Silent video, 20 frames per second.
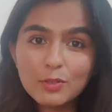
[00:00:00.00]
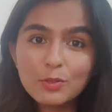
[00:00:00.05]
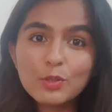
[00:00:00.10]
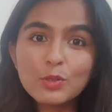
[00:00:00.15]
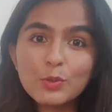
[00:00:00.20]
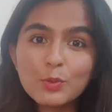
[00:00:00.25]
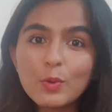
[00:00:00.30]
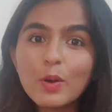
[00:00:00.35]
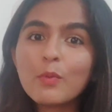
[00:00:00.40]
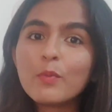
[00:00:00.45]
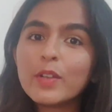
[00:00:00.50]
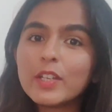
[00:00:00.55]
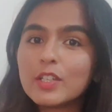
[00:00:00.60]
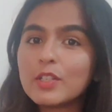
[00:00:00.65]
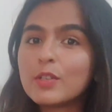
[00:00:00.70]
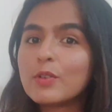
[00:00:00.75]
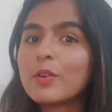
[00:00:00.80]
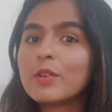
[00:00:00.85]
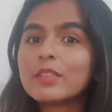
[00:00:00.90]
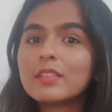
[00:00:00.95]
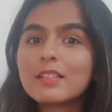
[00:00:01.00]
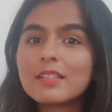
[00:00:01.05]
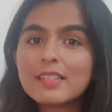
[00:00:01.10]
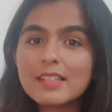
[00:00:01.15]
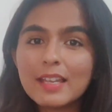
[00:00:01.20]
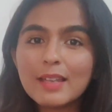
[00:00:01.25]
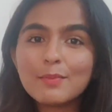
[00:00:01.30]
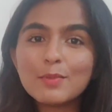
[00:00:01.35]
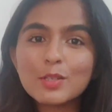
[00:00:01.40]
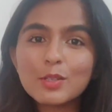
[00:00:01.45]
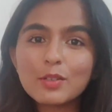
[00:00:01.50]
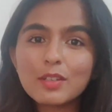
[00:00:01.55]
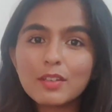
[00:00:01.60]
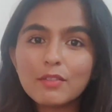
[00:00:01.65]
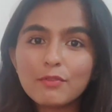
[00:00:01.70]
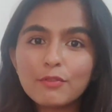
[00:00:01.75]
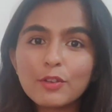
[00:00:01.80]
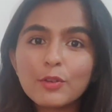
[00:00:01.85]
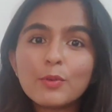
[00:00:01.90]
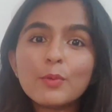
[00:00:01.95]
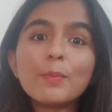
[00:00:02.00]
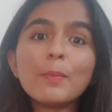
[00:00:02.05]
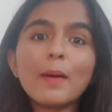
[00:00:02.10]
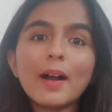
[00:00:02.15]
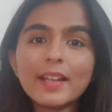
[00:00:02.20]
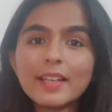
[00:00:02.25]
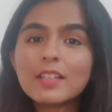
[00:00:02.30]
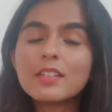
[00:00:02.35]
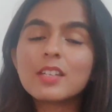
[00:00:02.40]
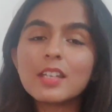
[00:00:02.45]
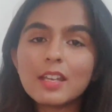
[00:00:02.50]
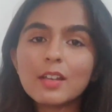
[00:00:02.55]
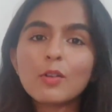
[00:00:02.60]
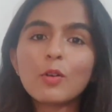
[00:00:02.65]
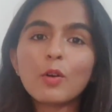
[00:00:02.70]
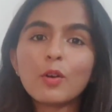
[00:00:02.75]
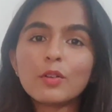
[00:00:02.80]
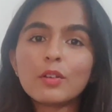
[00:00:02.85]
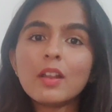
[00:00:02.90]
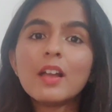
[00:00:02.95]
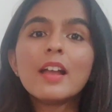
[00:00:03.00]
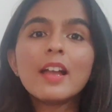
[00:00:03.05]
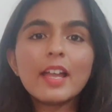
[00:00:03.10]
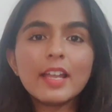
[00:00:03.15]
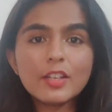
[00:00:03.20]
to do a video on the same to give you my take on